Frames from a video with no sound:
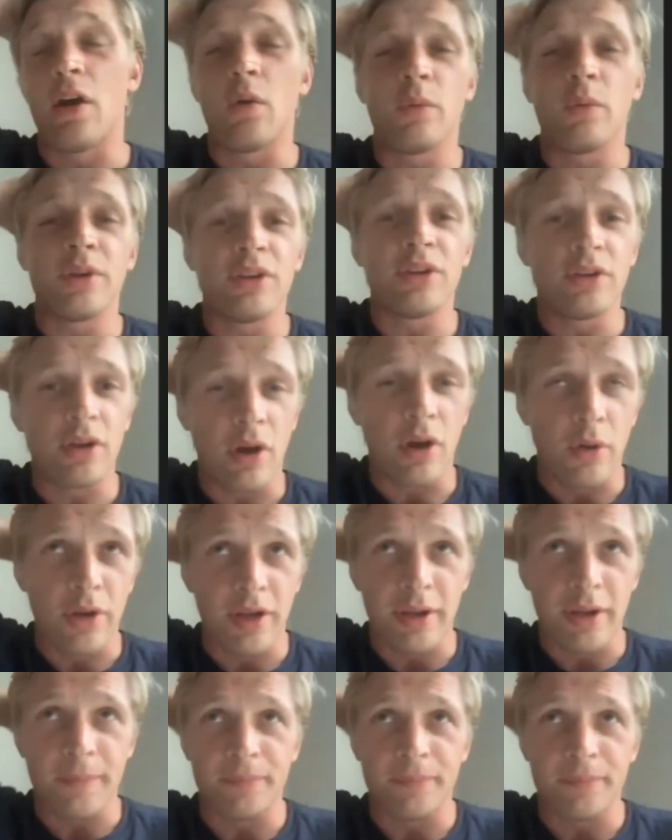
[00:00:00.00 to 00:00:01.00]
you go to
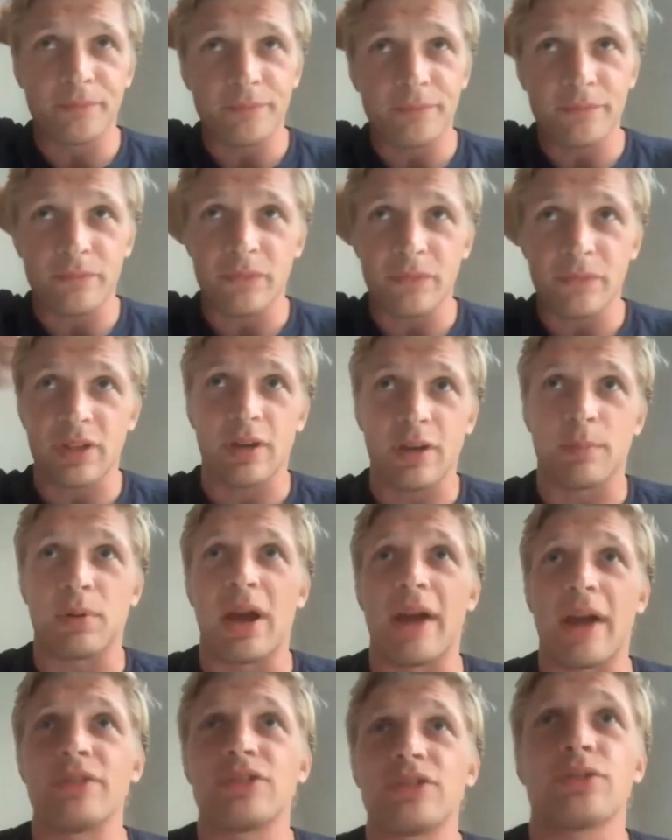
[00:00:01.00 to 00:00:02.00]
a
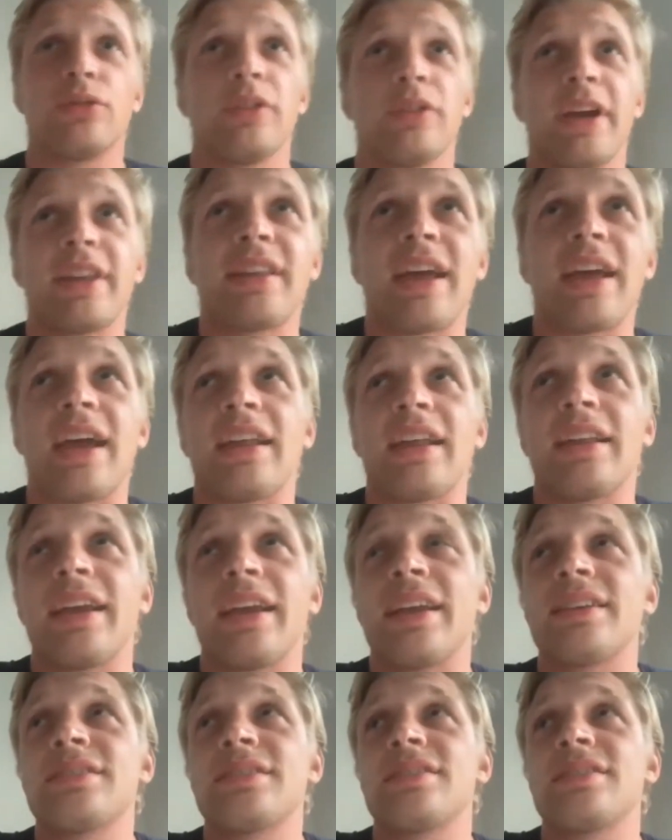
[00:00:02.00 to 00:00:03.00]
private school like that, like
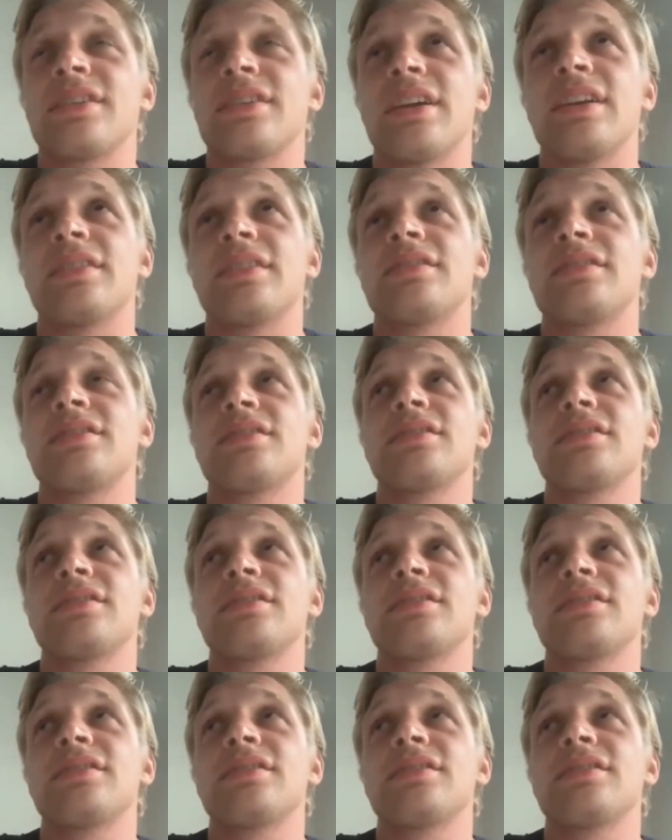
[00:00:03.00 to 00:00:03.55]
it's